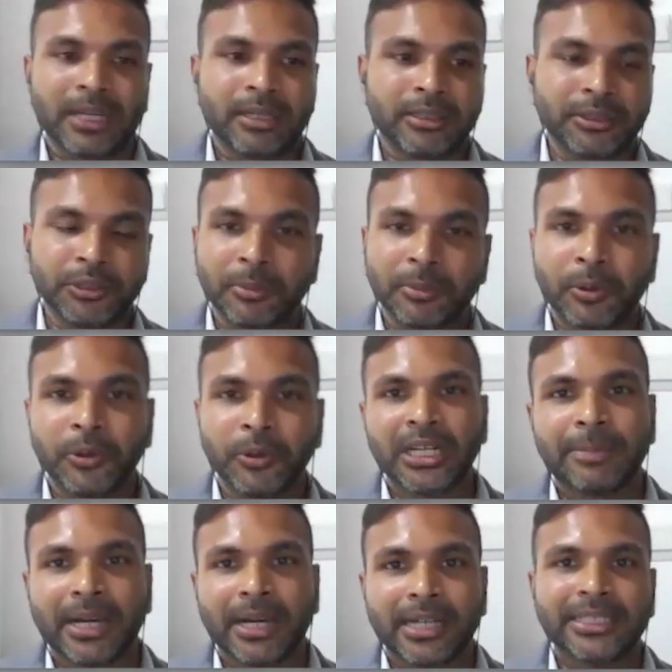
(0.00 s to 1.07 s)
the
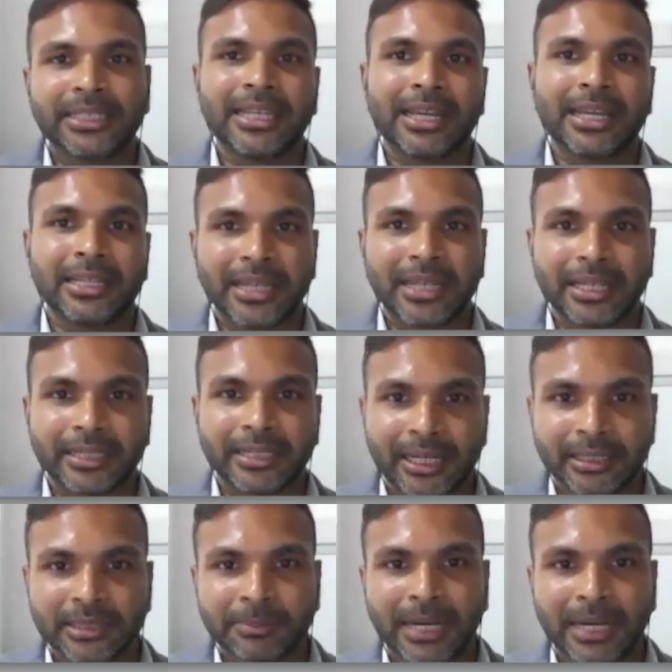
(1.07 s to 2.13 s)
Jamhuri Party and the
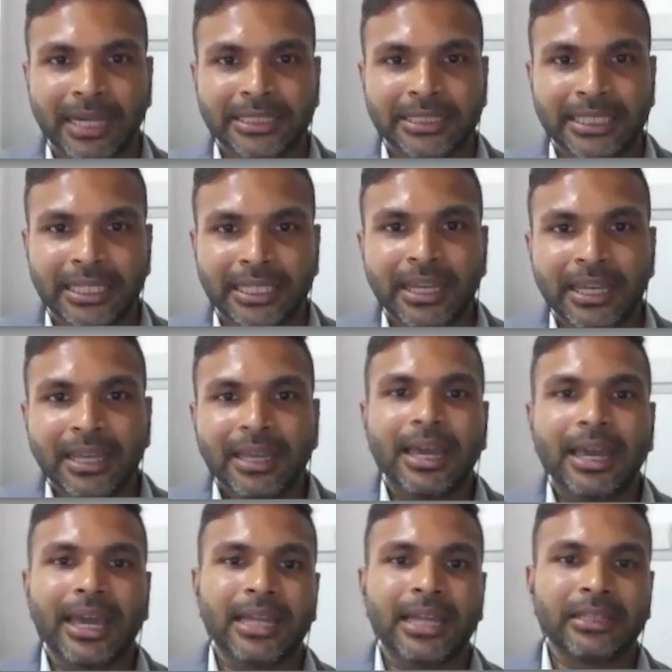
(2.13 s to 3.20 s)
Adalat Party
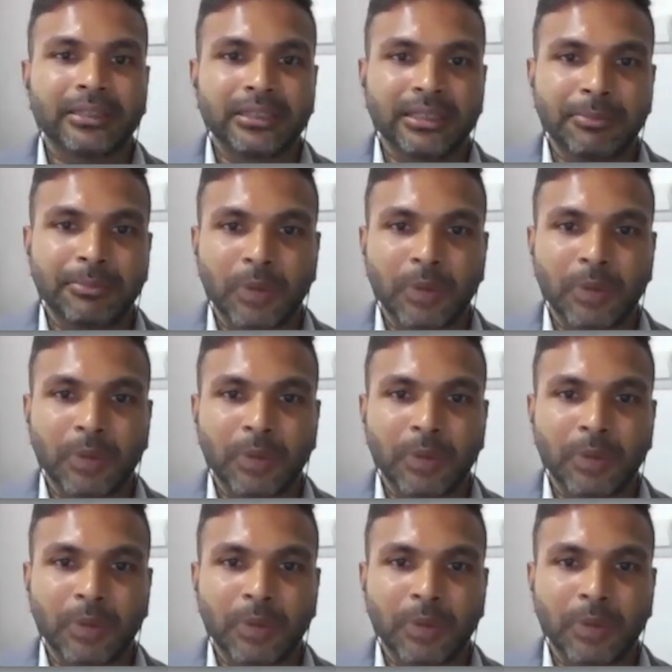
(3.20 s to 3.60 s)
and the